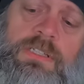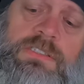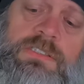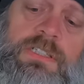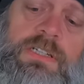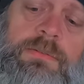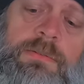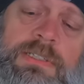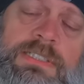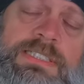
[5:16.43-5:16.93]

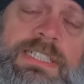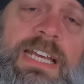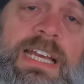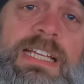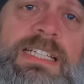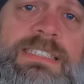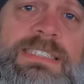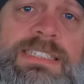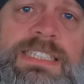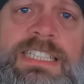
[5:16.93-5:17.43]
So anyways,
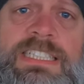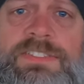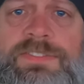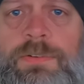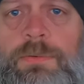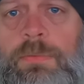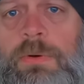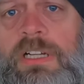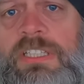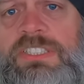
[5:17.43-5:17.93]
guys, thanks
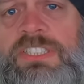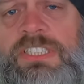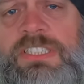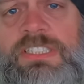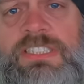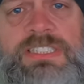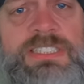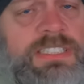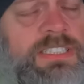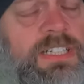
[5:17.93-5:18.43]
for
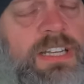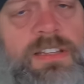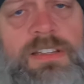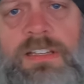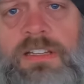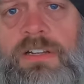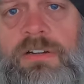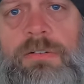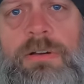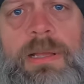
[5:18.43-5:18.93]
watching. Just
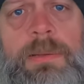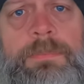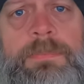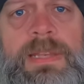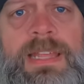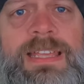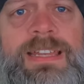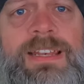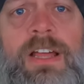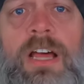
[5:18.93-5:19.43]
another little
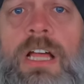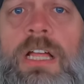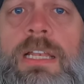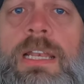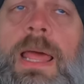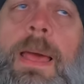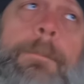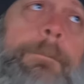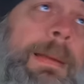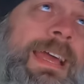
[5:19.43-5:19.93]
update
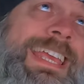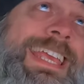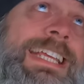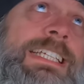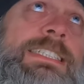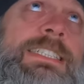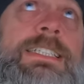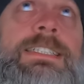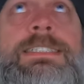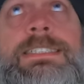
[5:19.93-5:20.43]
on
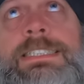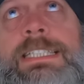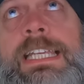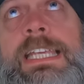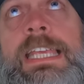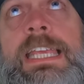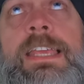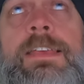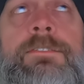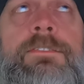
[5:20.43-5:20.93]
Mikieson
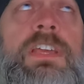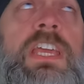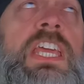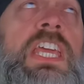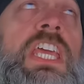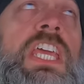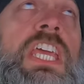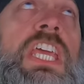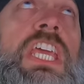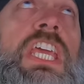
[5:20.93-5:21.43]

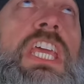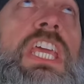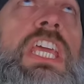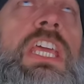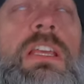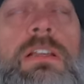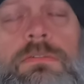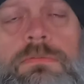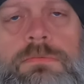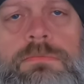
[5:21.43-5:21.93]

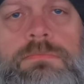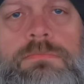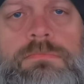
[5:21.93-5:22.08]
TV.